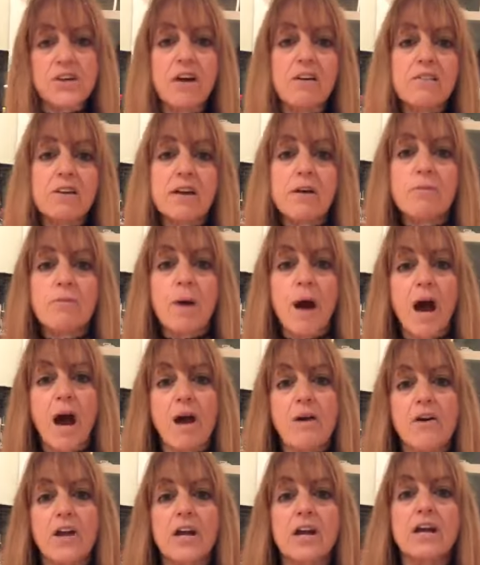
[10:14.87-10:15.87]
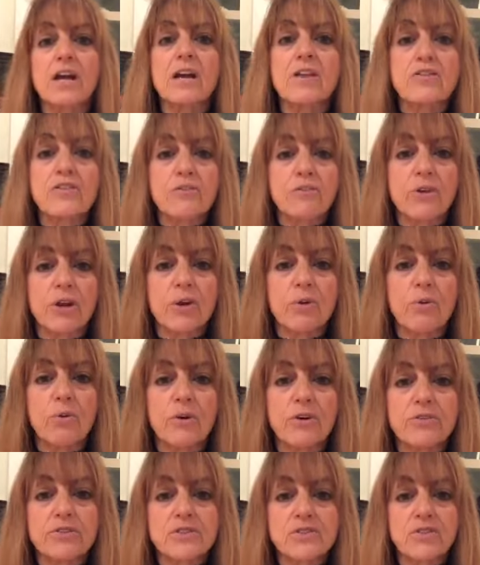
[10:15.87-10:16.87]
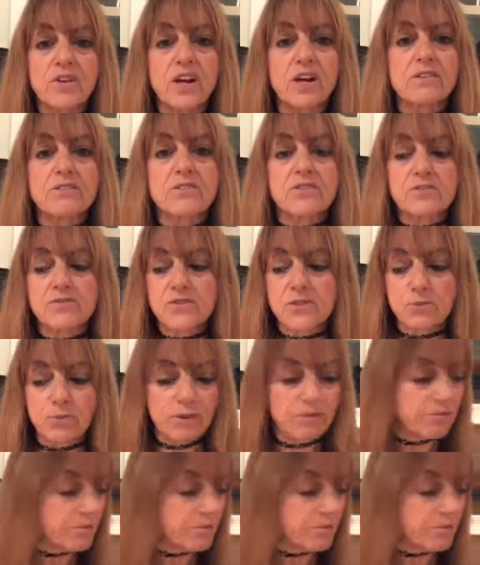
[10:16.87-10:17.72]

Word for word: of Campari, and three quarters of an ounce of sweet